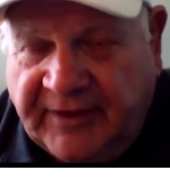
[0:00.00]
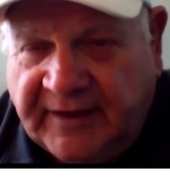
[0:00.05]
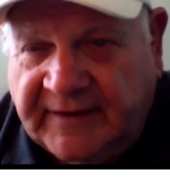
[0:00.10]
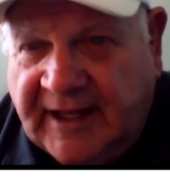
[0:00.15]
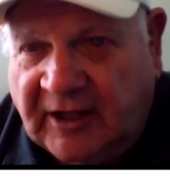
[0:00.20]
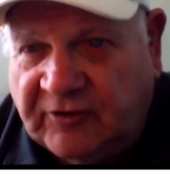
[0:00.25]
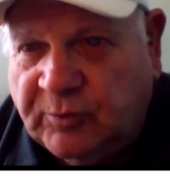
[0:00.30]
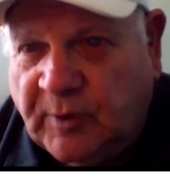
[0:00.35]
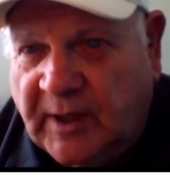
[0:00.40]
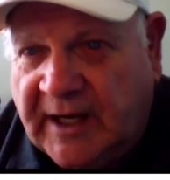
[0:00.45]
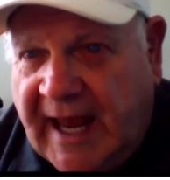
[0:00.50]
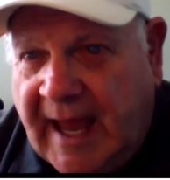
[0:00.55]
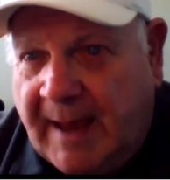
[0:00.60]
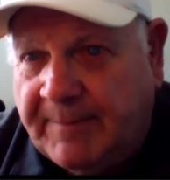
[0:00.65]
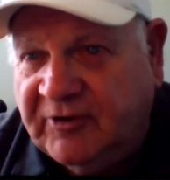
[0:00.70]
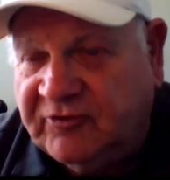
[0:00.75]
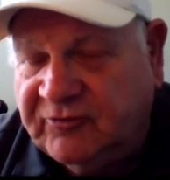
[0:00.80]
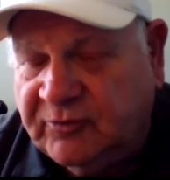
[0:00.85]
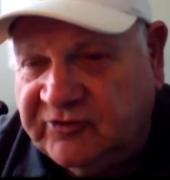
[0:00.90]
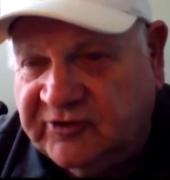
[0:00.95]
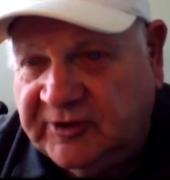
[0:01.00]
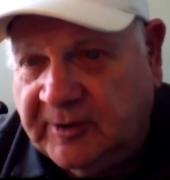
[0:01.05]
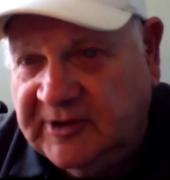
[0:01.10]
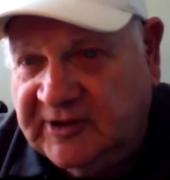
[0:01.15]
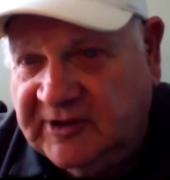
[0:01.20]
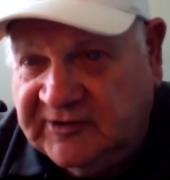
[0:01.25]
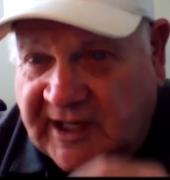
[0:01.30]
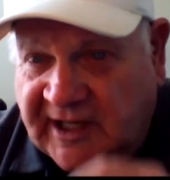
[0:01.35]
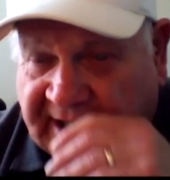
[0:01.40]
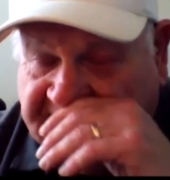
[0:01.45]
that's what happens with some of
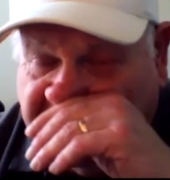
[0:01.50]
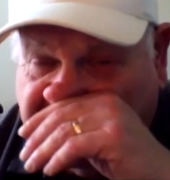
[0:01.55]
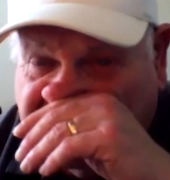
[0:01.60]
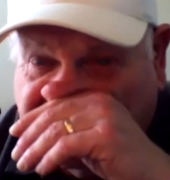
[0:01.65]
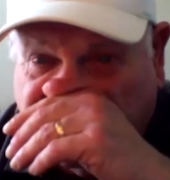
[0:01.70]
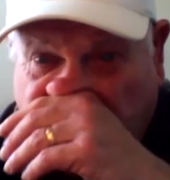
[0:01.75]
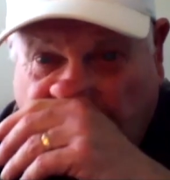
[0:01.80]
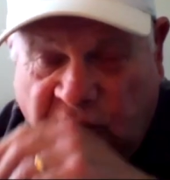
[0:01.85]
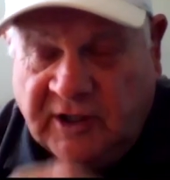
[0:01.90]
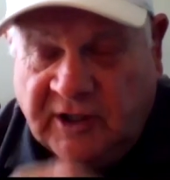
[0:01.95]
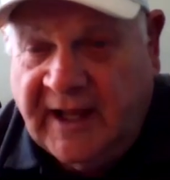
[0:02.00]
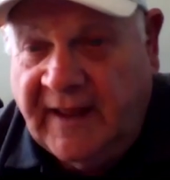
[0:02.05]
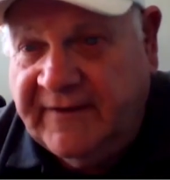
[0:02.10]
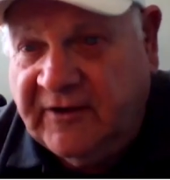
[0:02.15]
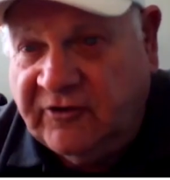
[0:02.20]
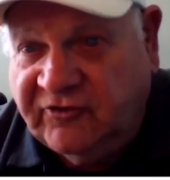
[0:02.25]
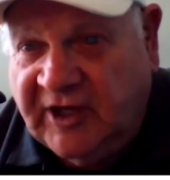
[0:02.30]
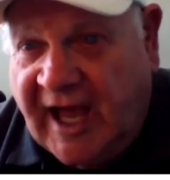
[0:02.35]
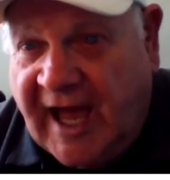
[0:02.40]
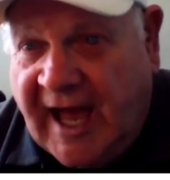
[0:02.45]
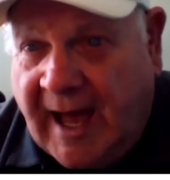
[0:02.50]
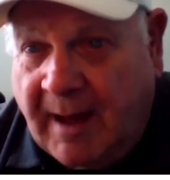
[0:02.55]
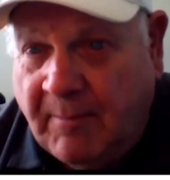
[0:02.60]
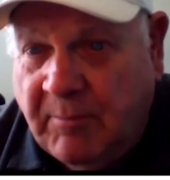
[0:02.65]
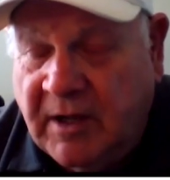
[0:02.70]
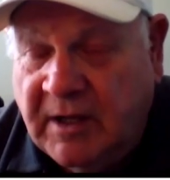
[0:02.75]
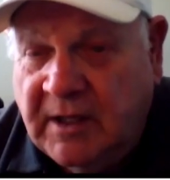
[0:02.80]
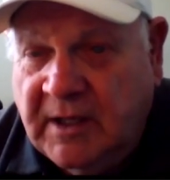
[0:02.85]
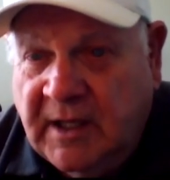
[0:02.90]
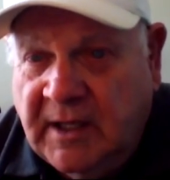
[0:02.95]
these guys. It's learn on the job.